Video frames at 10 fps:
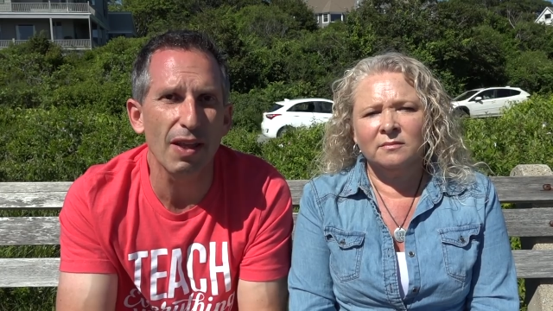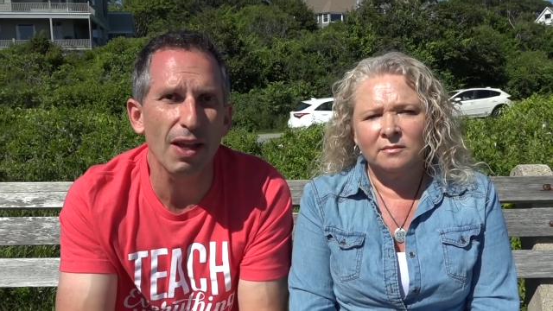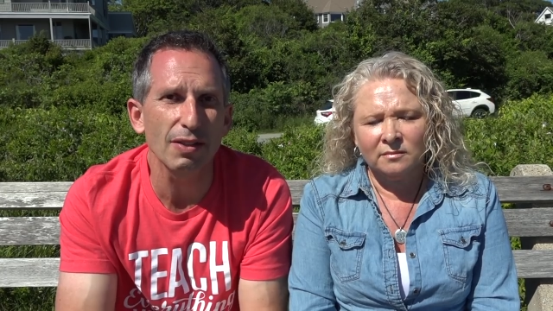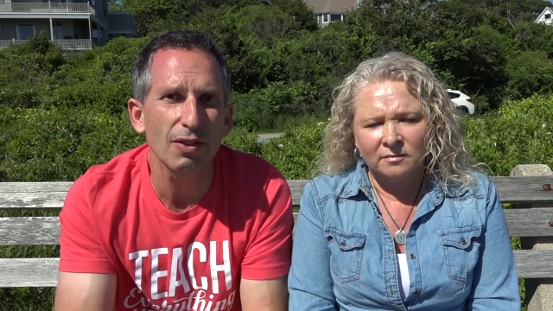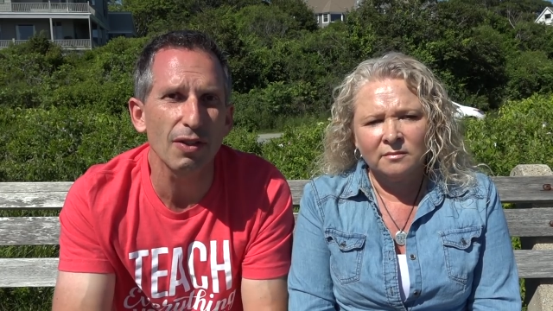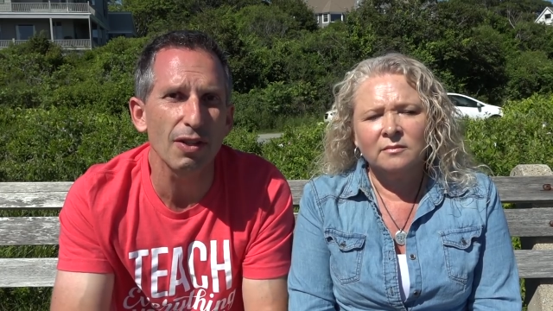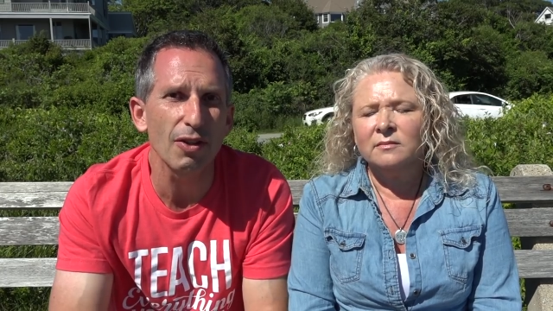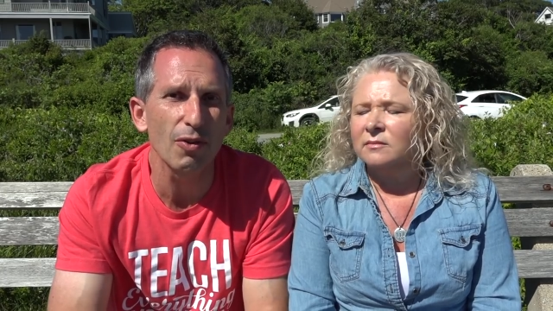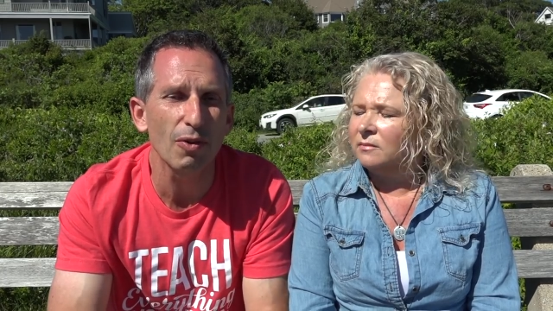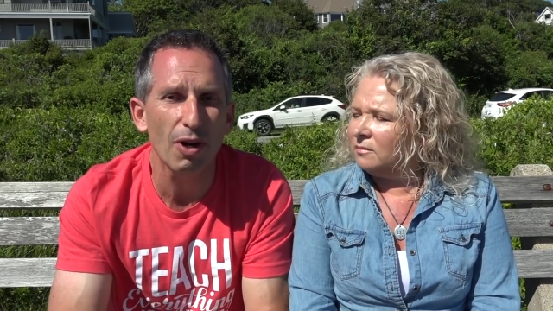Speaker 1: that so that
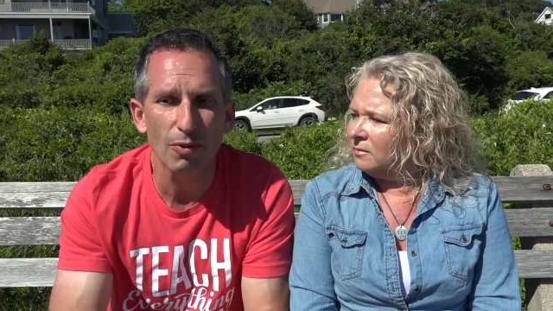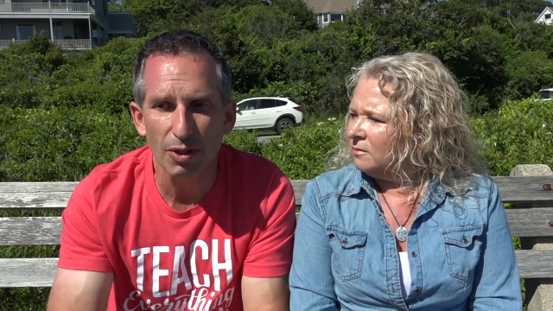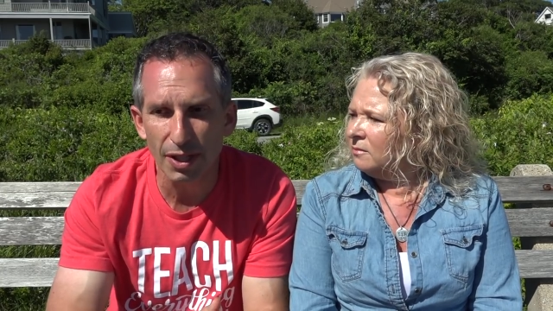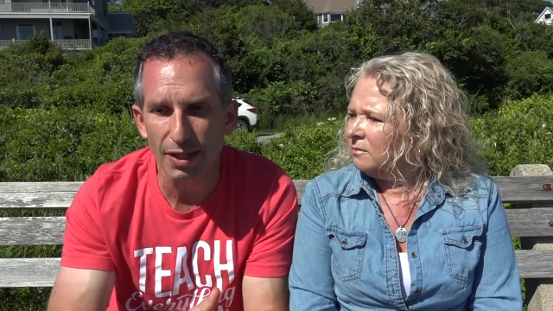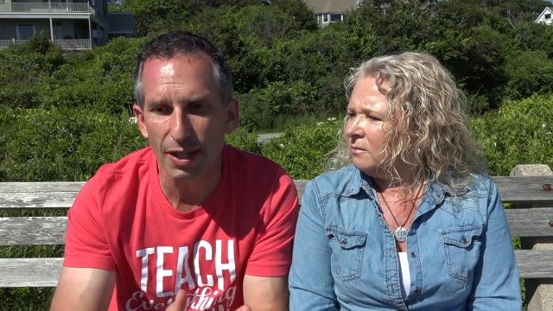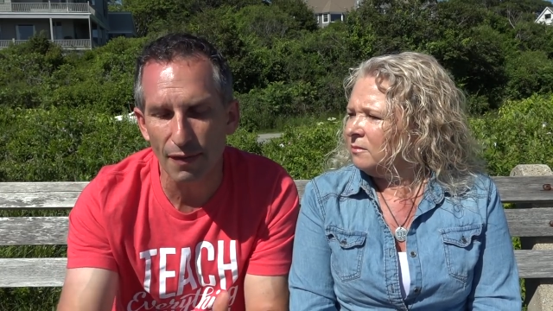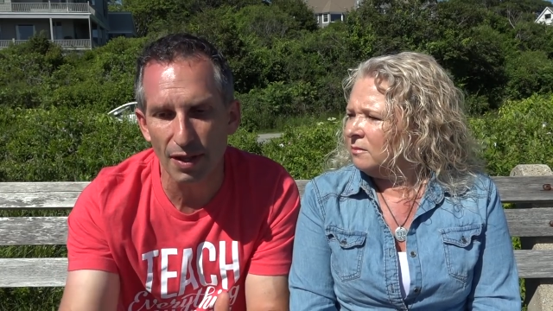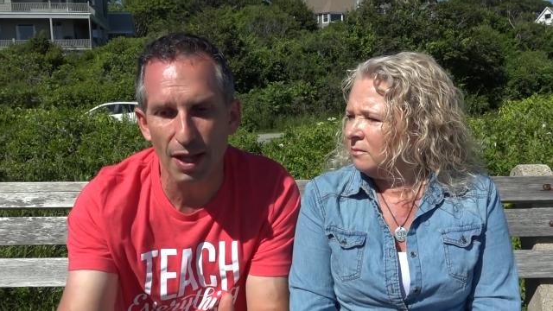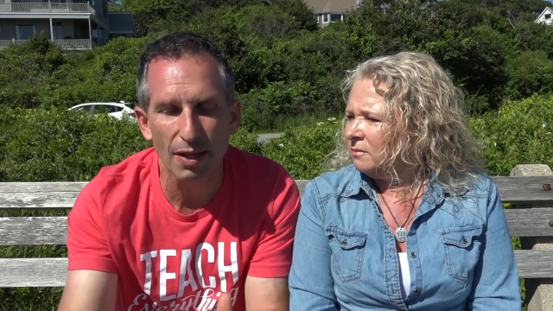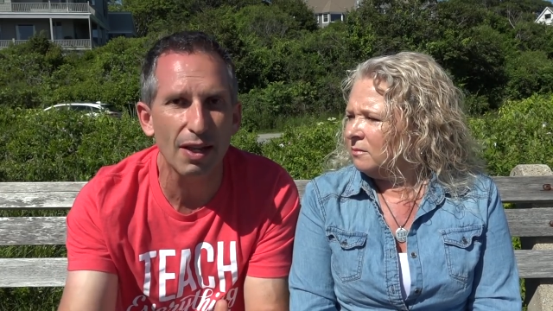you are really
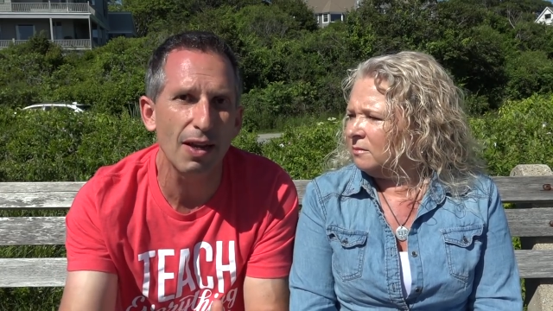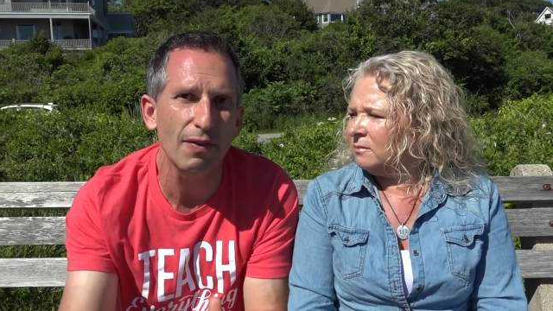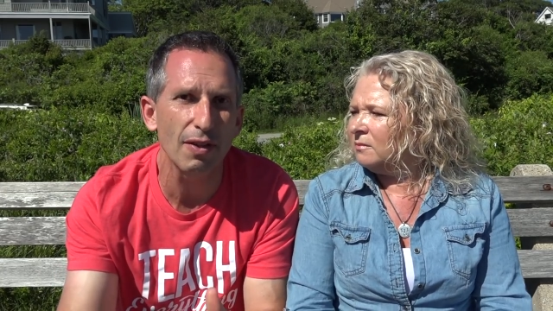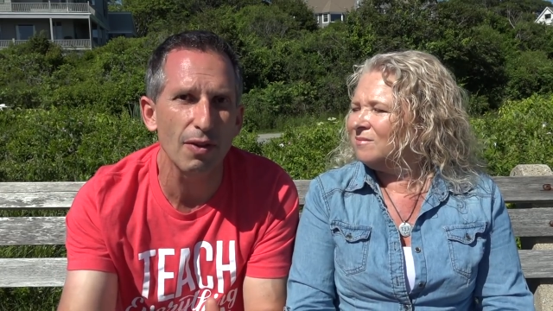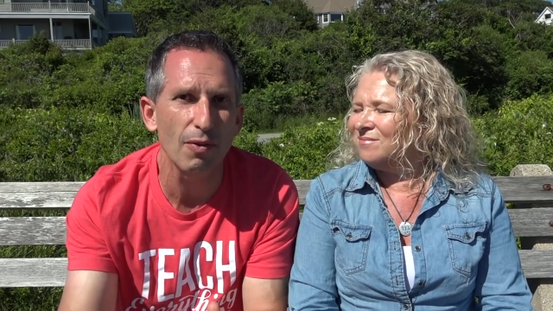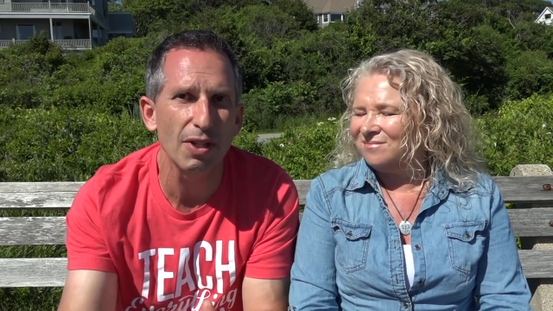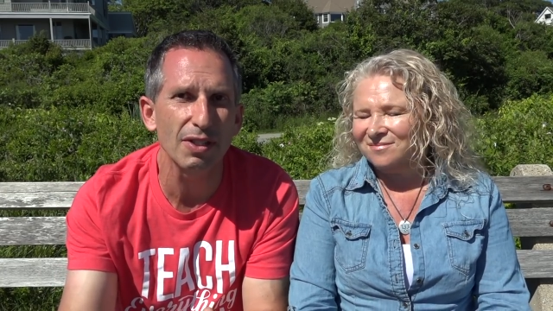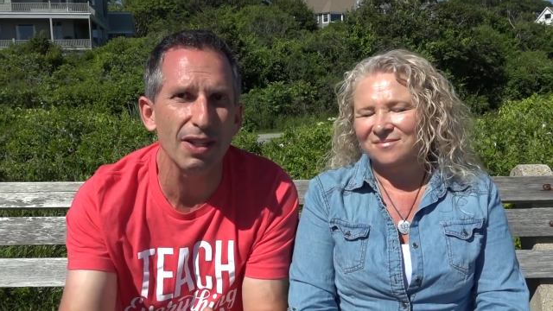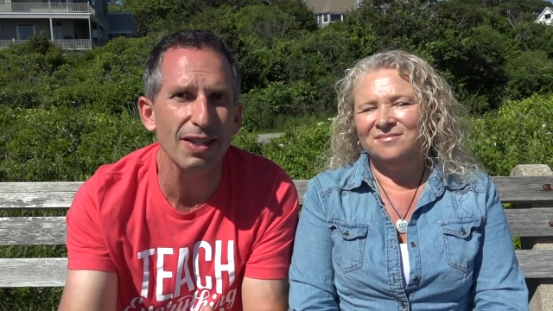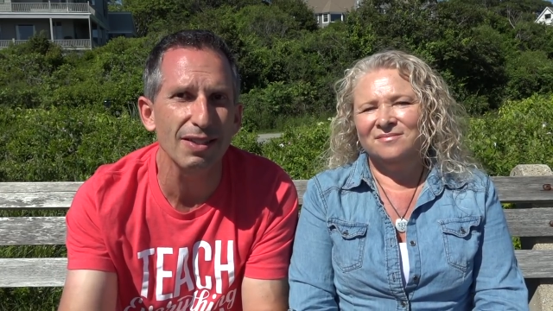living that life that you
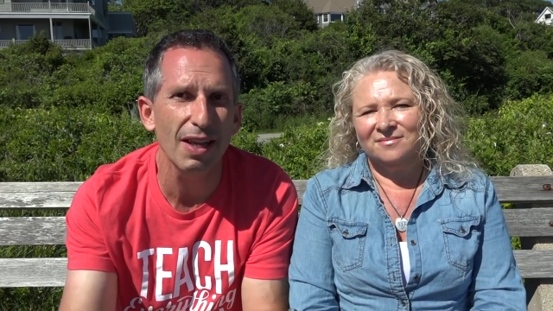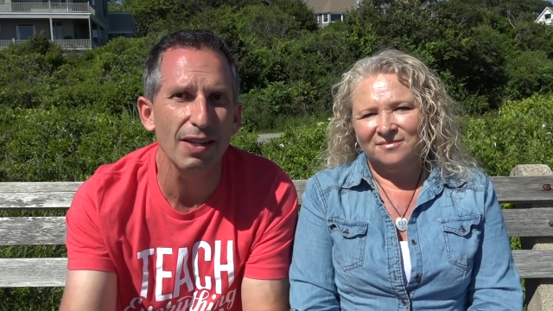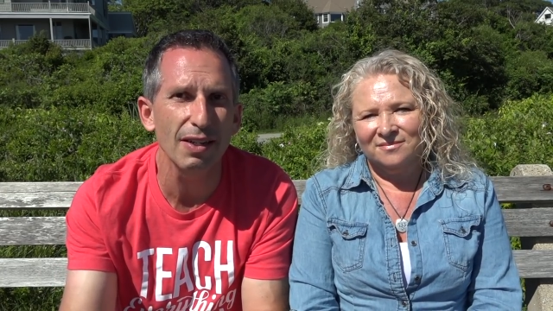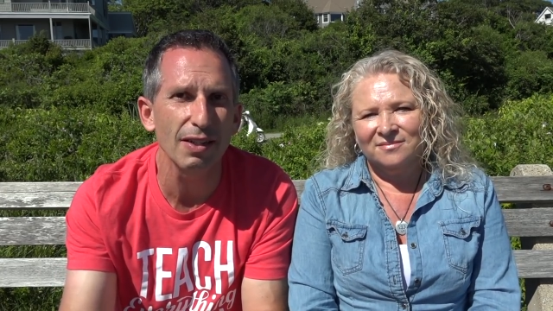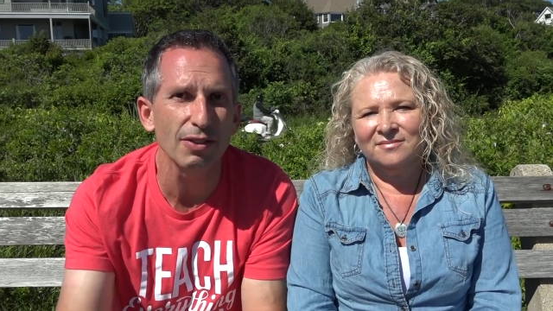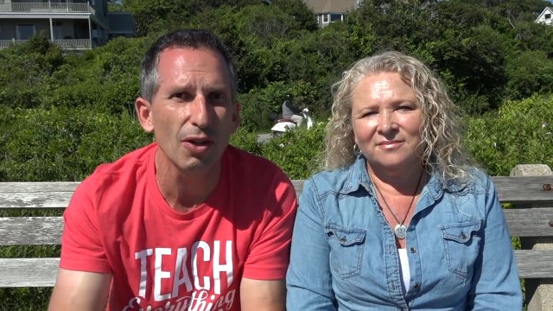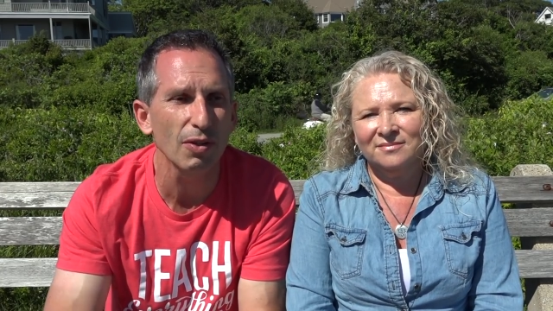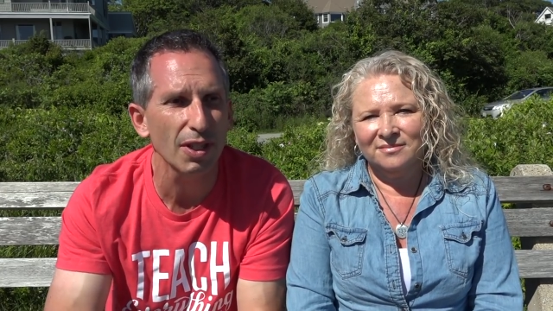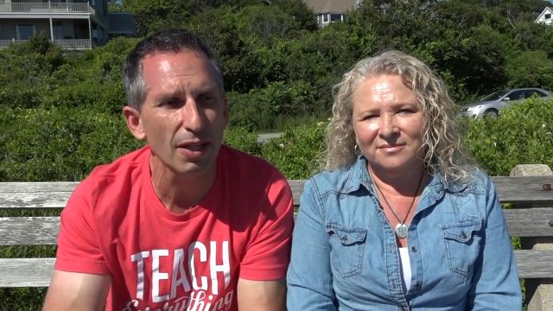originally intended and don't mm.